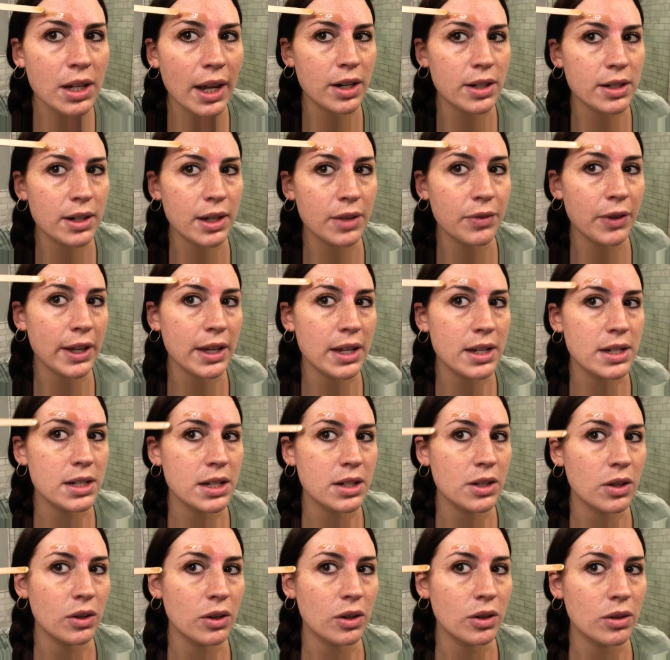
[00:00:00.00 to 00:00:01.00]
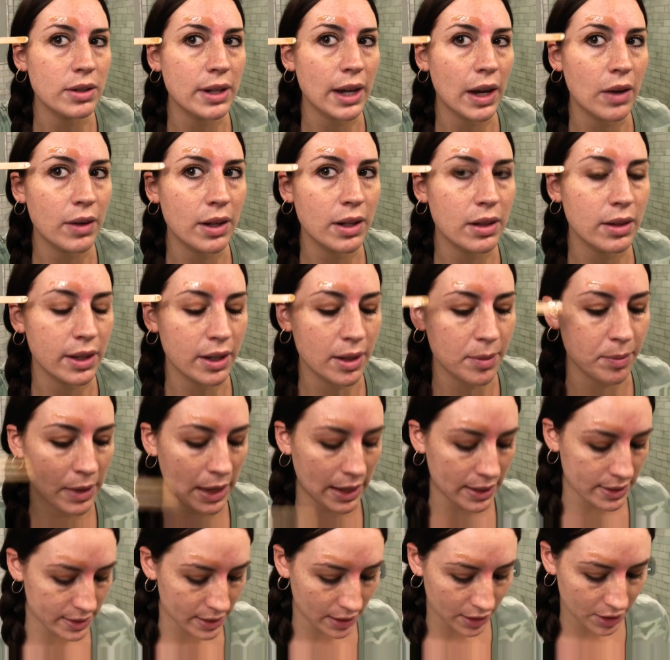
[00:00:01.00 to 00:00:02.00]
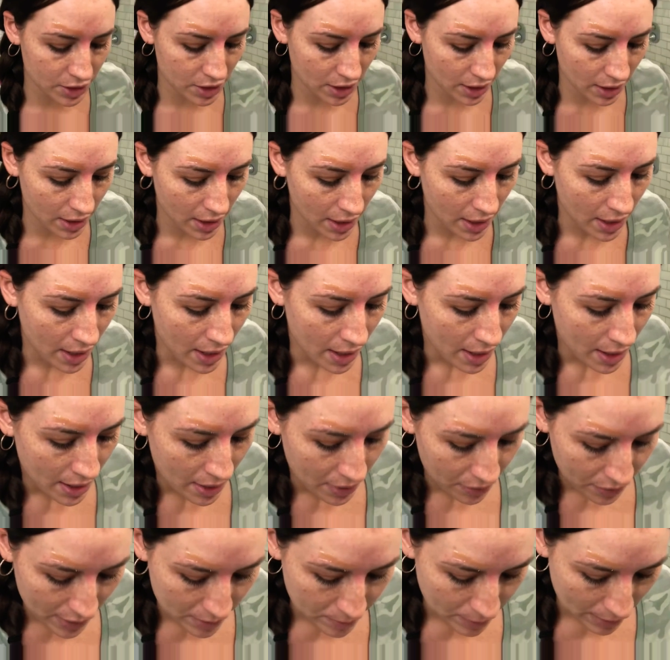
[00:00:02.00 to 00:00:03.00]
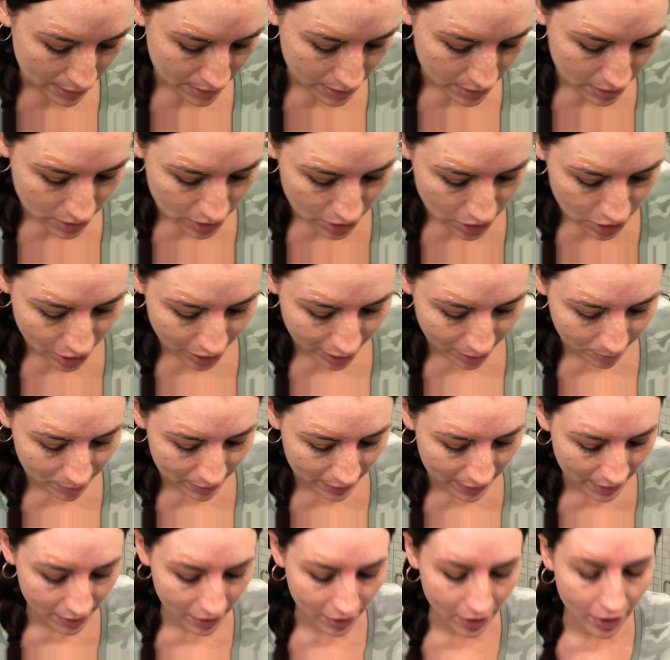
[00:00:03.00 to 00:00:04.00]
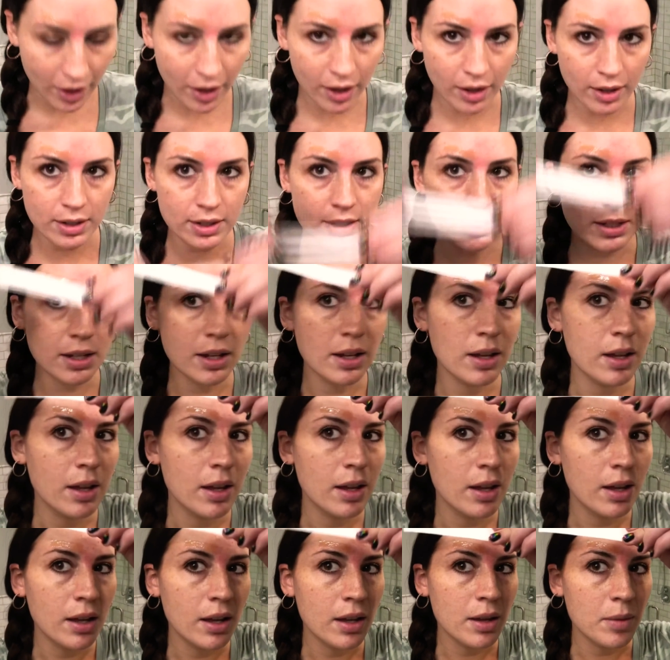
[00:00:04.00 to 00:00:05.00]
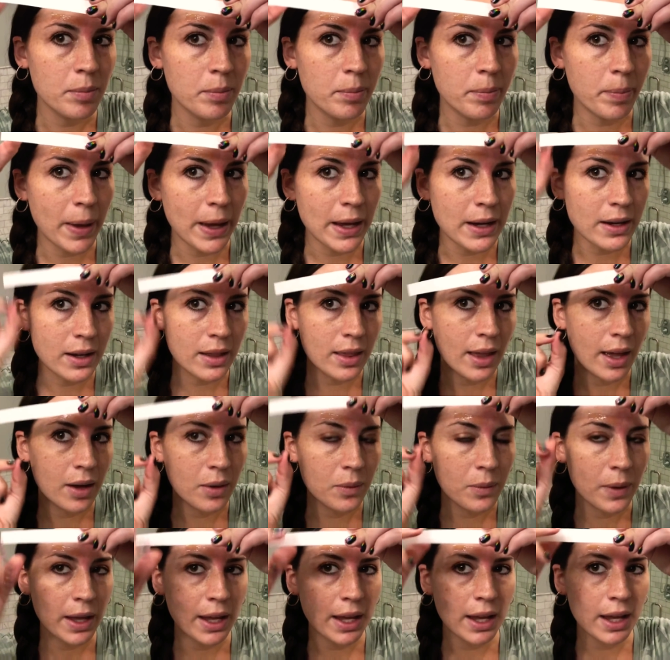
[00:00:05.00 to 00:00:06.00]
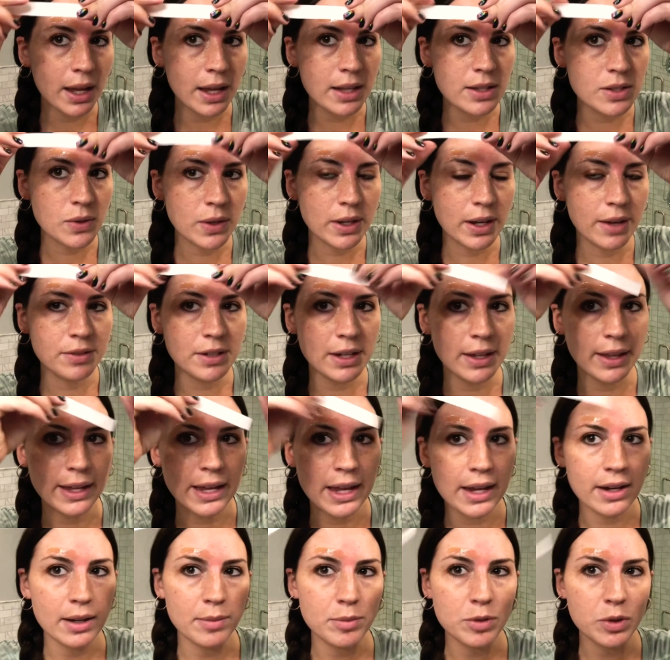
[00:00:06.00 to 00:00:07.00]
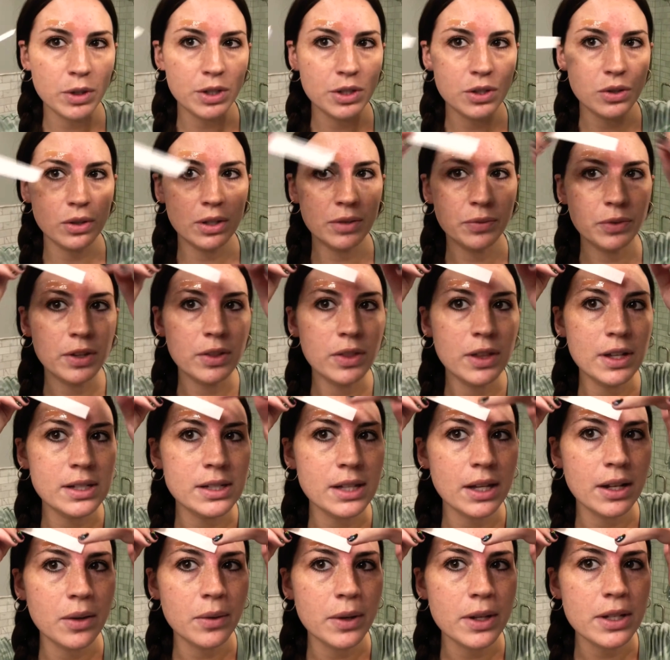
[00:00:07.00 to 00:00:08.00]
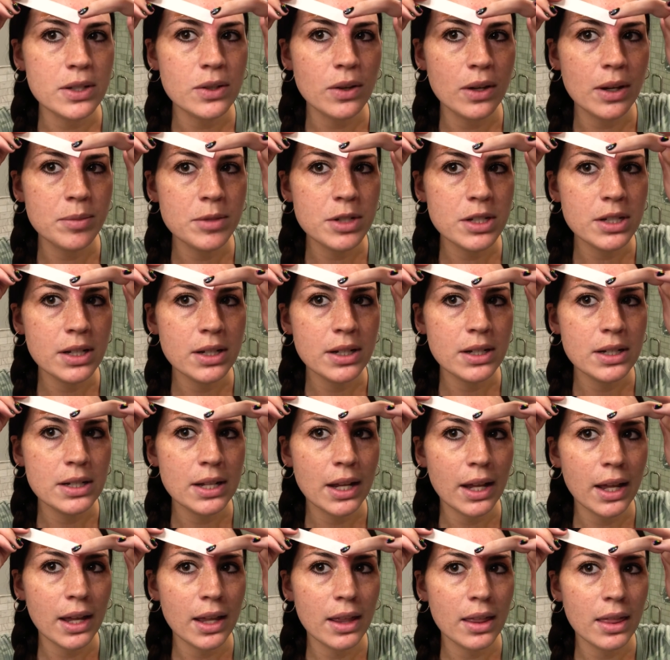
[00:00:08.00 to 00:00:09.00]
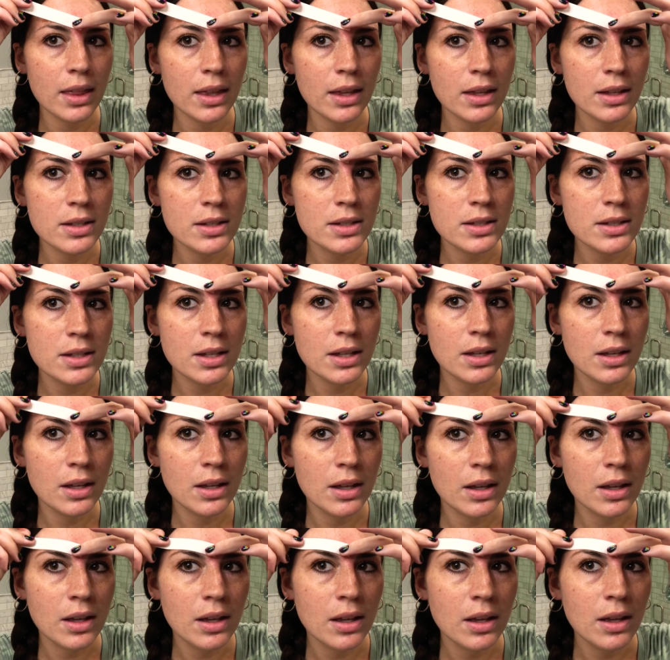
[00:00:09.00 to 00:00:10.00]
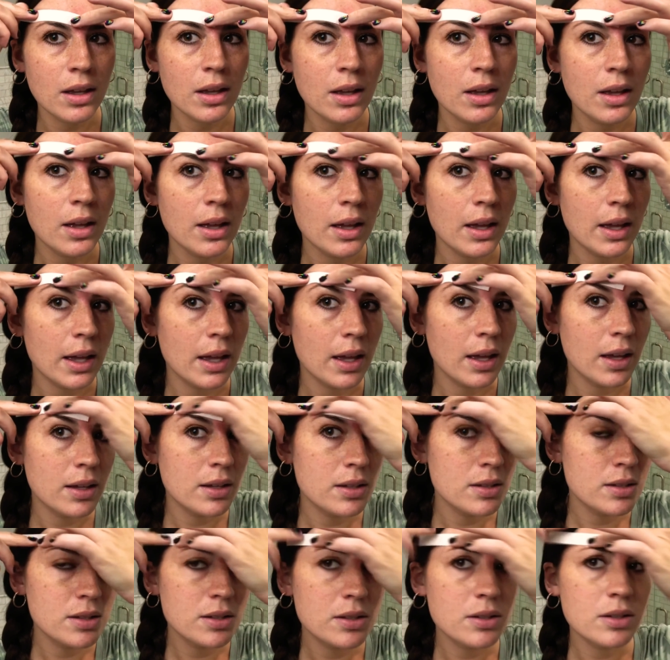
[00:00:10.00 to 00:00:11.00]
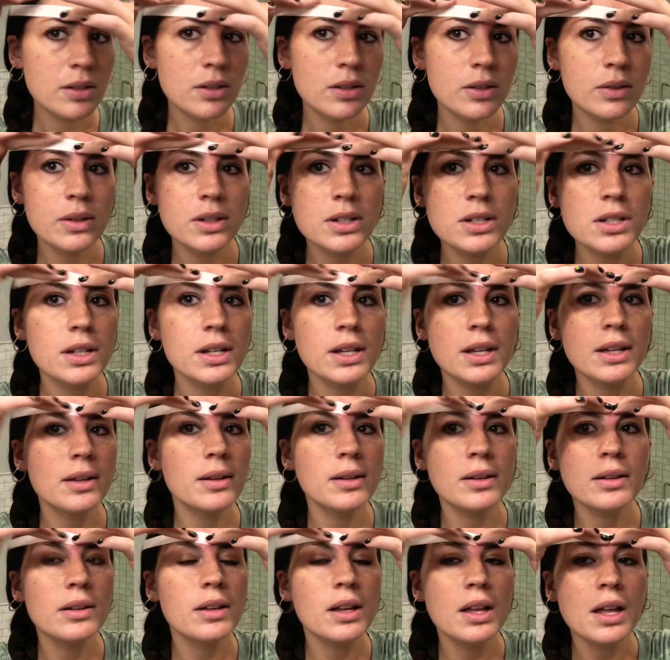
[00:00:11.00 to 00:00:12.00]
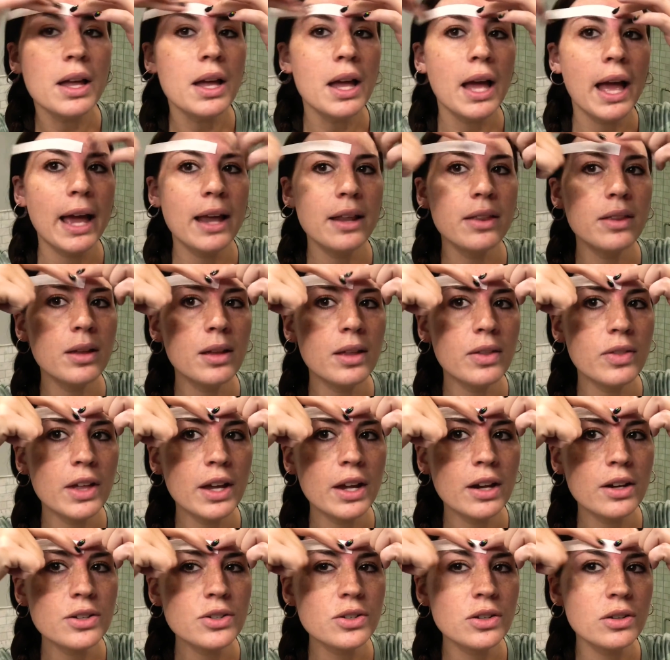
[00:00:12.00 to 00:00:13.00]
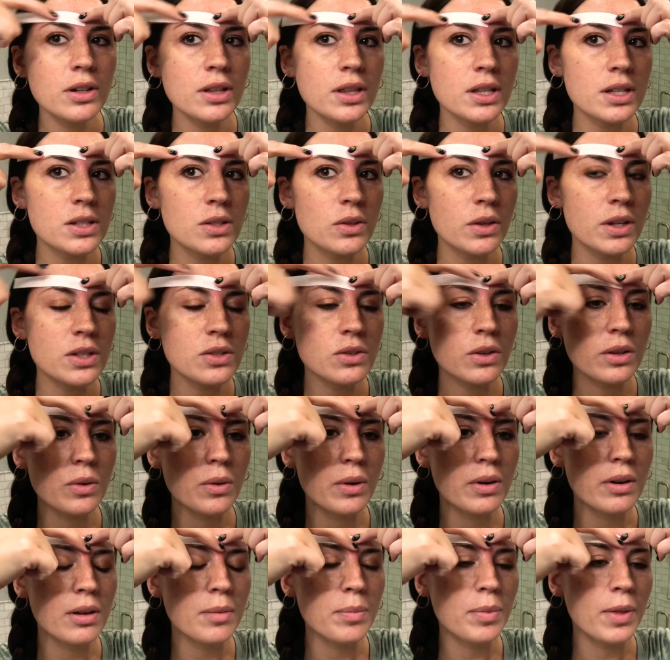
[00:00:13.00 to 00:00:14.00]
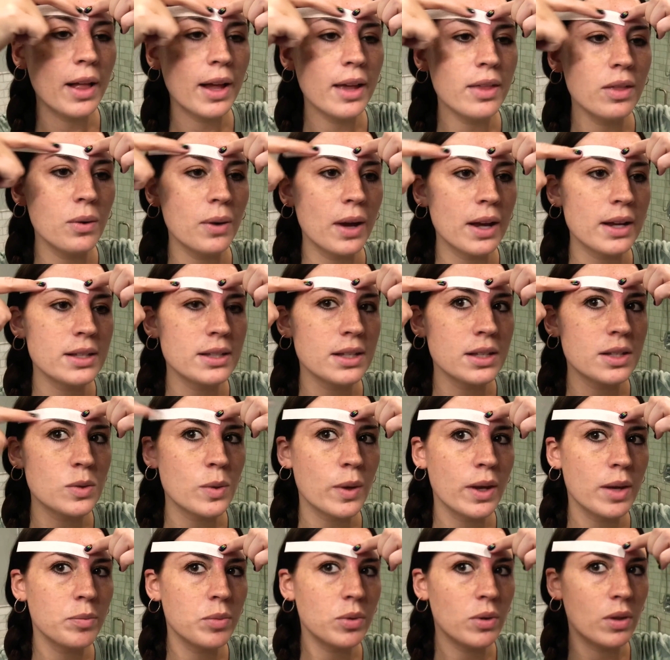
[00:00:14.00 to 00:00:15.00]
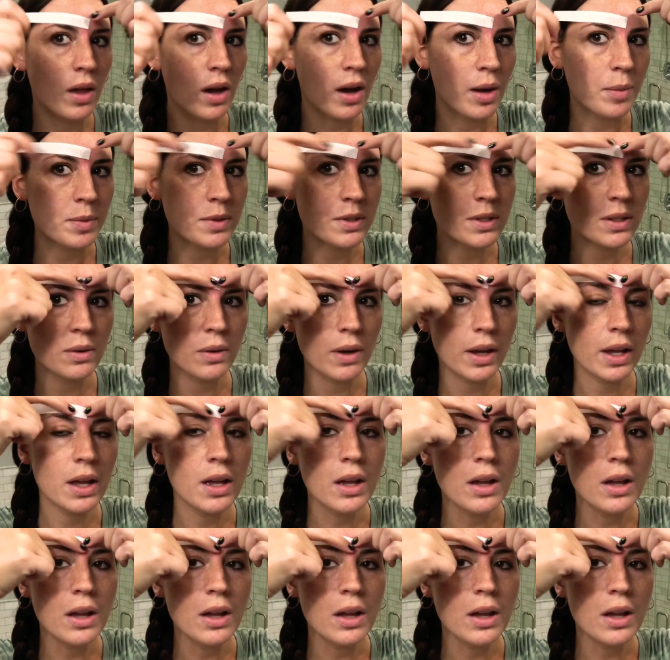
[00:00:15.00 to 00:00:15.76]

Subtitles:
If I continue to go down and clean up that section, then my strip cannot bend that way, and so I have to like end up doing 2 different things anyway. So I'm just gonna take this, squish it, and the hair is growing this way, so you want to apply the wax this way and pull the opposite way.